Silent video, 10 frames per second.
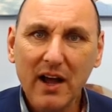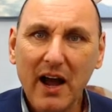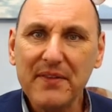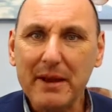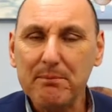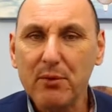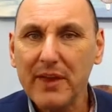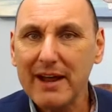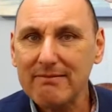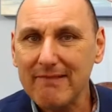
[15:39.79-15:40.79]
And they put
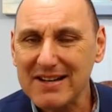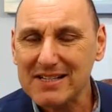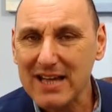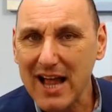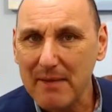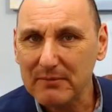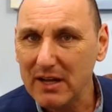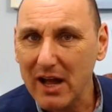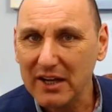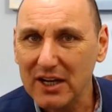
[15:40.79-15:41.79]
their rents up,
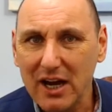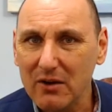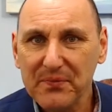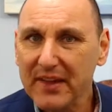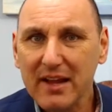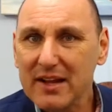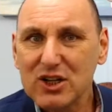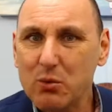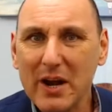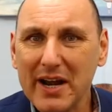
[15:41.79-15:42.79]
like, you know,
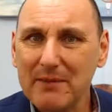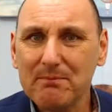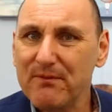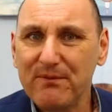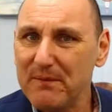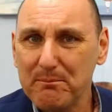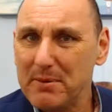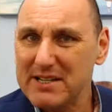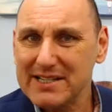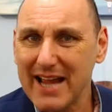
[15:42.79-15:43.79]

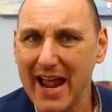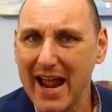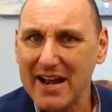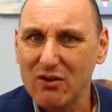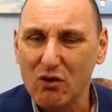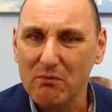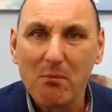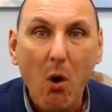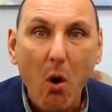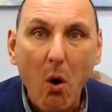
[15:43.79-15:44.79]
20% or
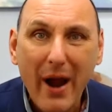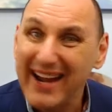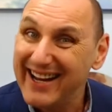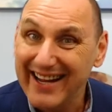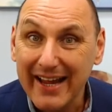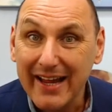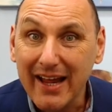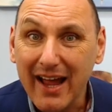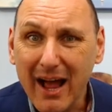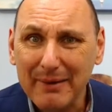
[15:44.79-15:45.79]
more in a year.